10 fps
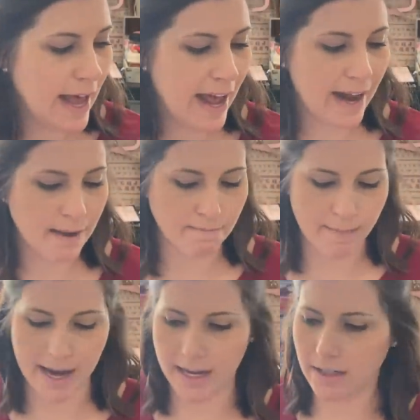And I
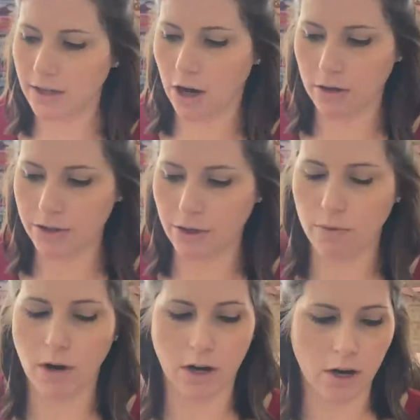might also
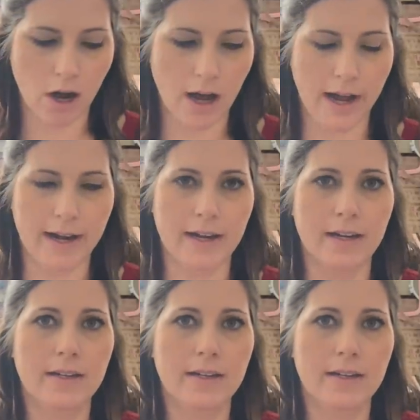work on